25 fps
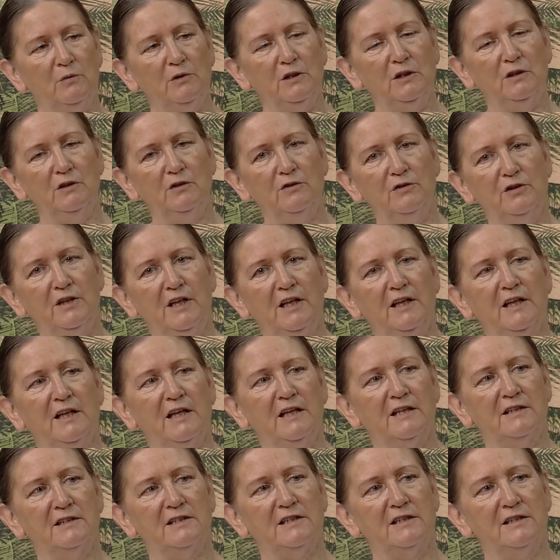we're looking
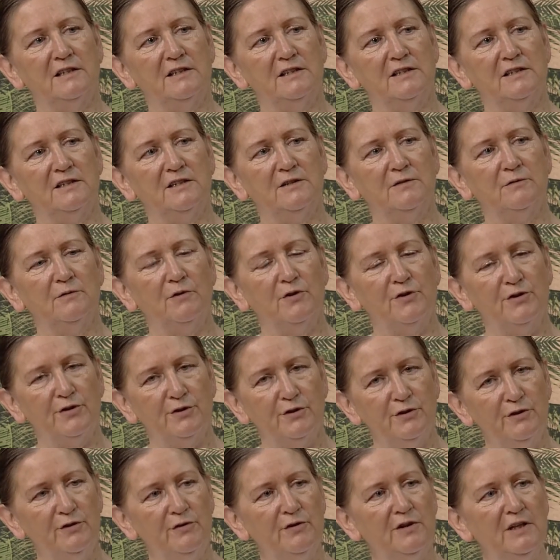at it
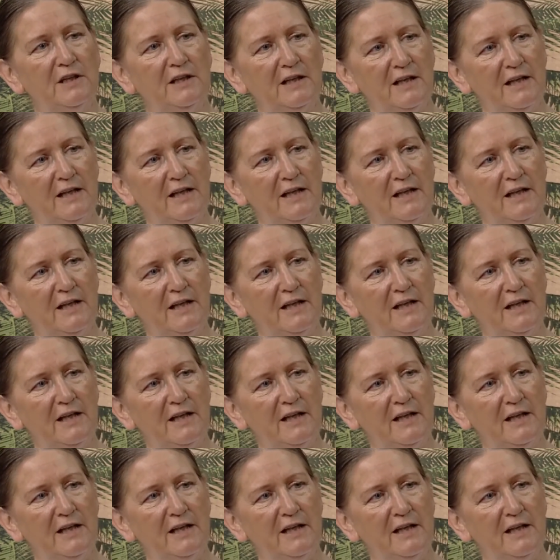through the